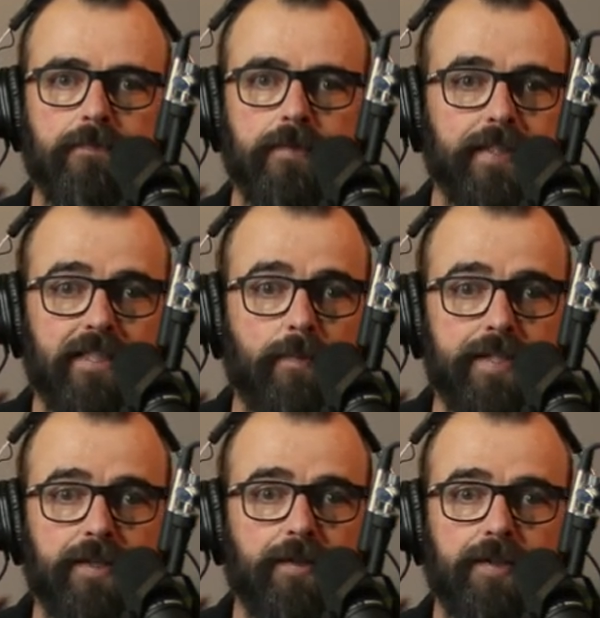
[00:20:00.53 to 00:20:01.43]
Because that's the
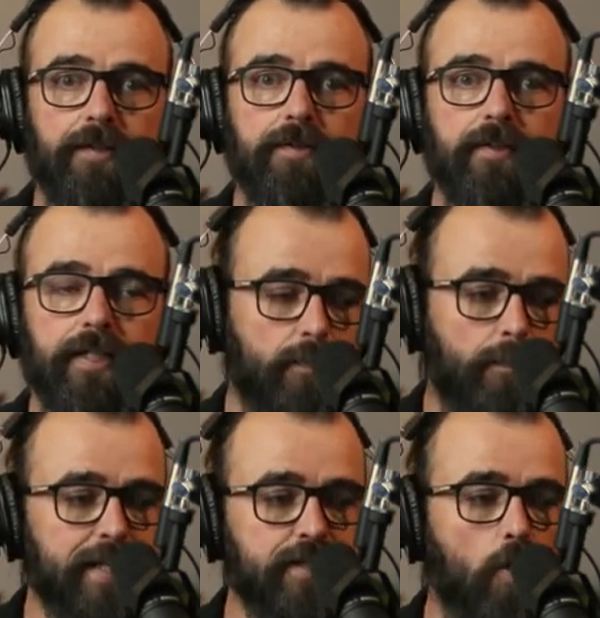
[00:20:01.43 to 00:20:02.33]
best thing you can do. That's the
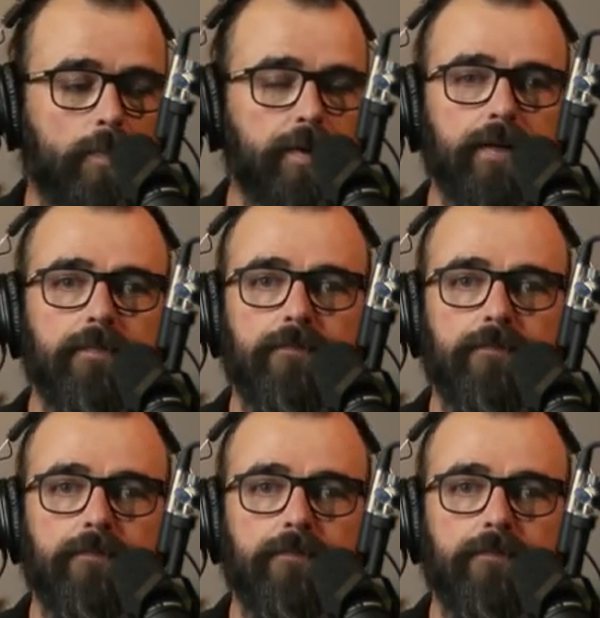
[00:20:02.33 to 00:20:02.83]
best corporate